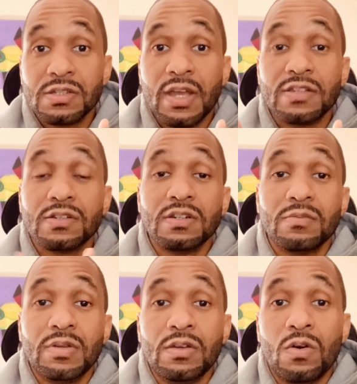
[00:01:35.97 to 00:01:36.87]
that's going to
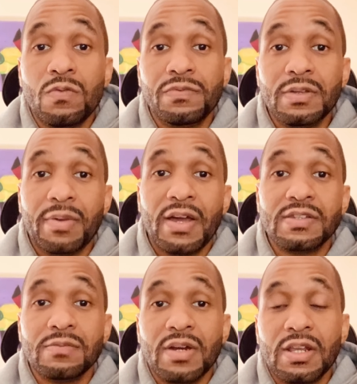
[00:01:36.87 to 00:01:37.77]
be hopefully
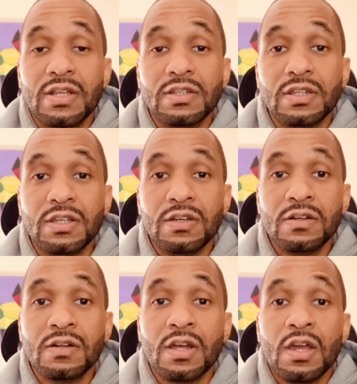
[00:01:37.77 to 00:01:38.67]
passing by the end of the
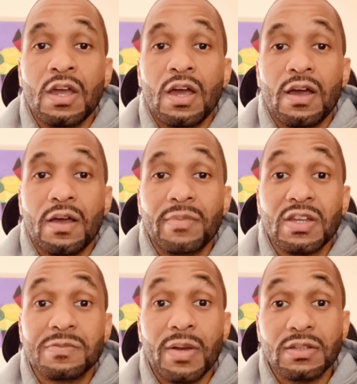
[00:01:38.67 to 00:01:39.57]
year,
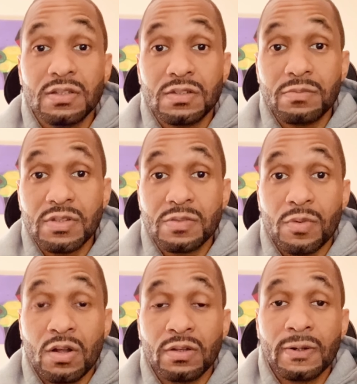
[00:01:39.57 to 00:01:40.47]
expect it to be
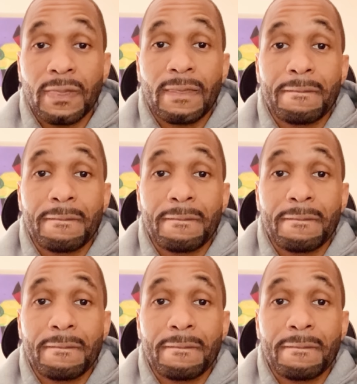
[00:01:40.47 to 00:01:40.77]
smaller.